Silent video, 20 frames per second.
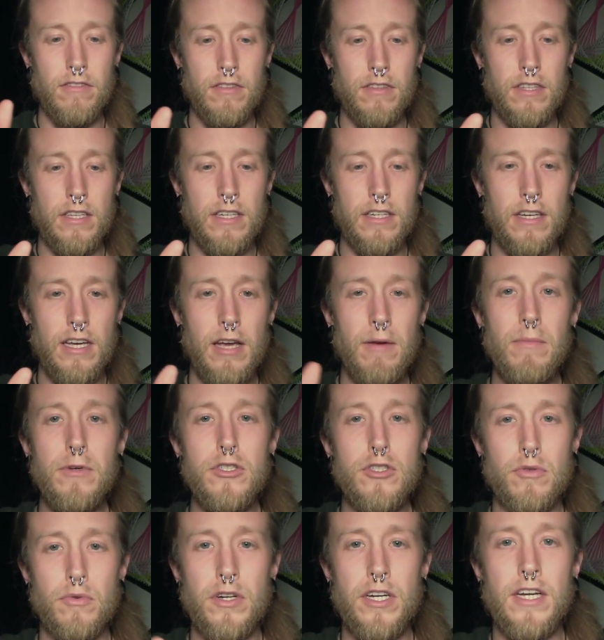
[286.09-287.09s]
the
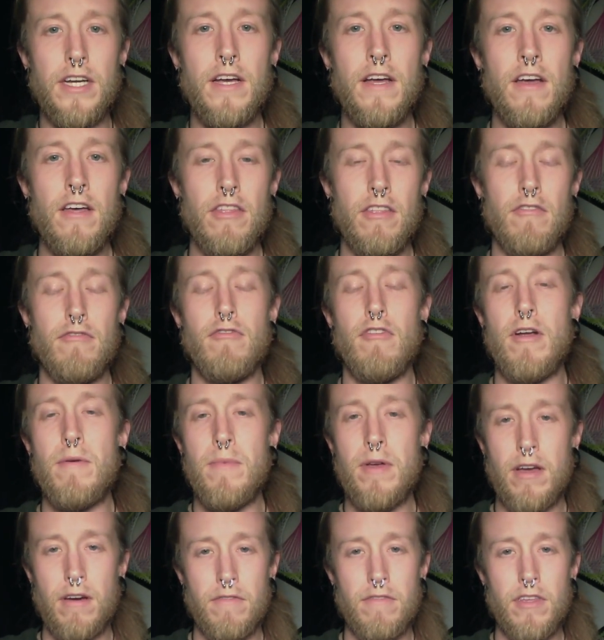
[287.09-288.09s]
imagery the
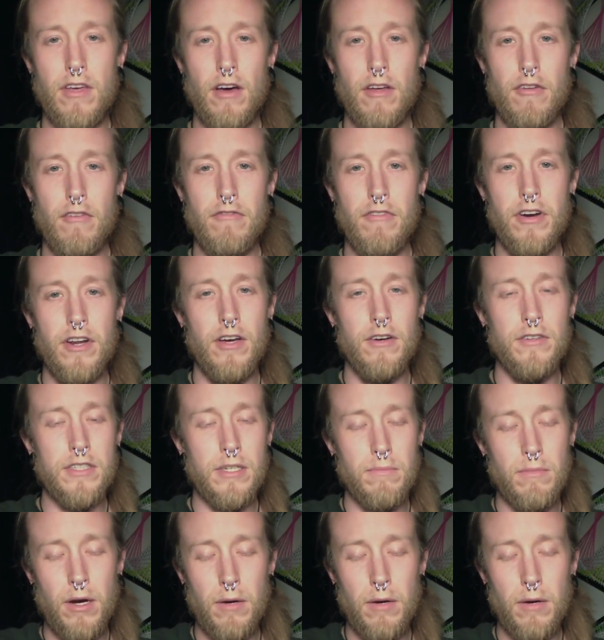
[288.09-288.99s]
framing of the other videos I'm,